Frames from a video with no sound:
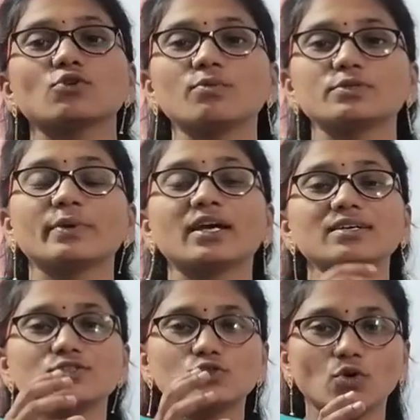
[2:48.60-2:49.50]
soaps,
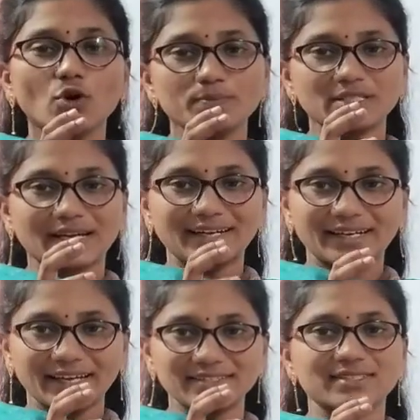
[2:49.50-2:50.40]
because soaps
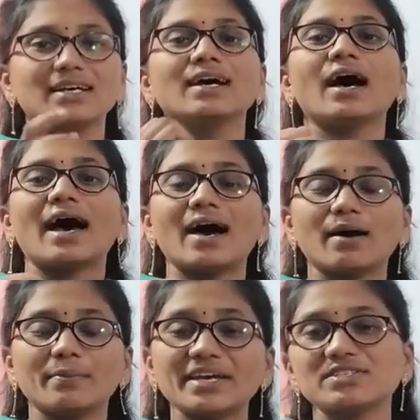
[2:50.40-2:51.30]
contains
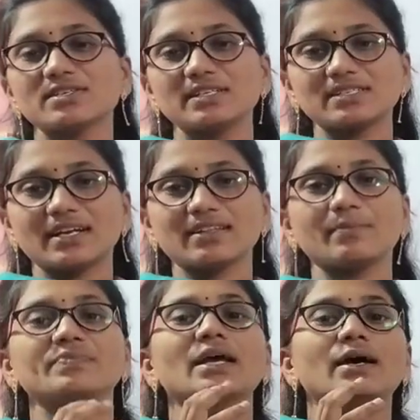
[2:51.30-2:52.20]
bases inside
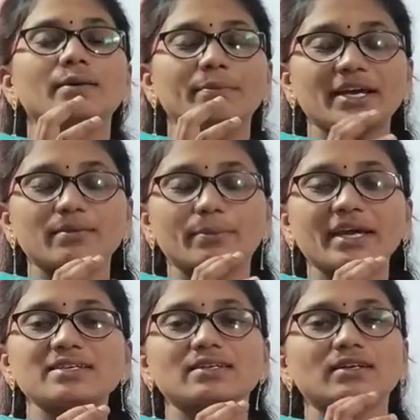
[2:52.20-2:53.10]
them.
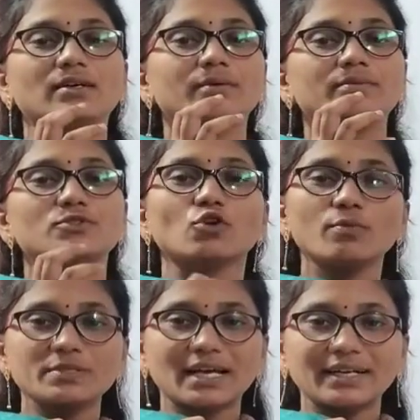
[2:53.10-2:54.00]

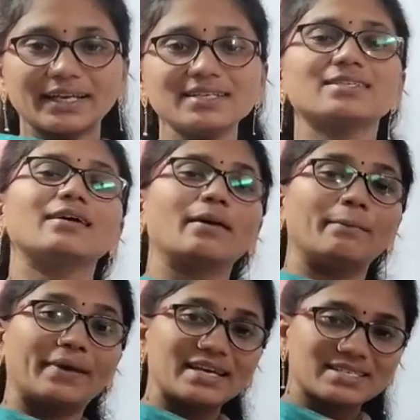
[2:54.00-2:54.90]
Soaps contains
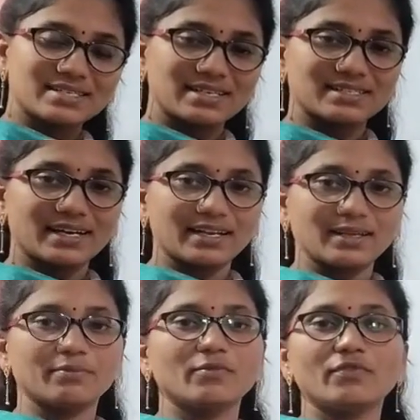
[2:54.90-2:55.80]
bases inside
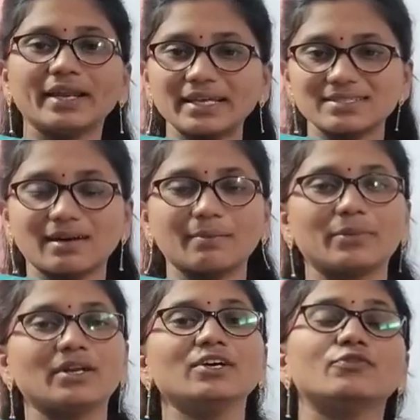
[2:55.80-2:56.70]
them. For
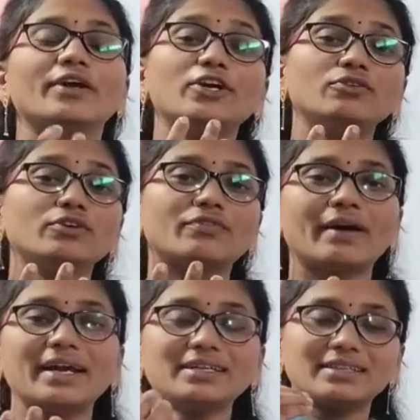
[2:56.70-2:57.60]
example, where do we
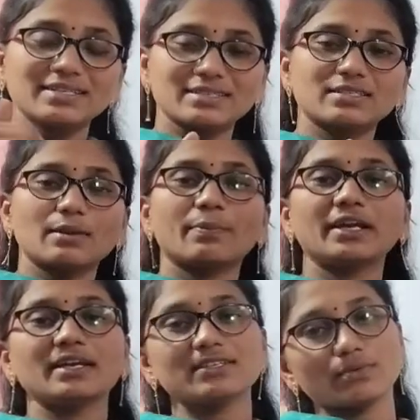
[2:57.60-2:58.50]
find this
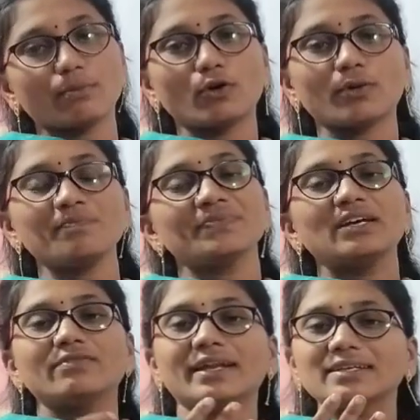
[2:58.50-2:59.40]
slipperiness more?
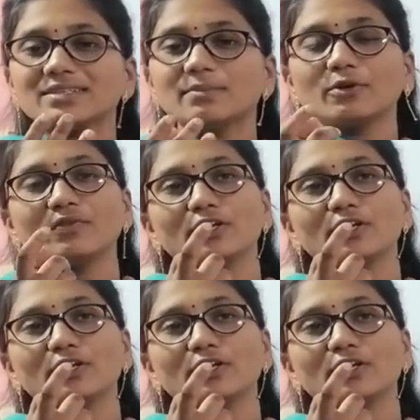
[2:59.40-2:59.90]
For example,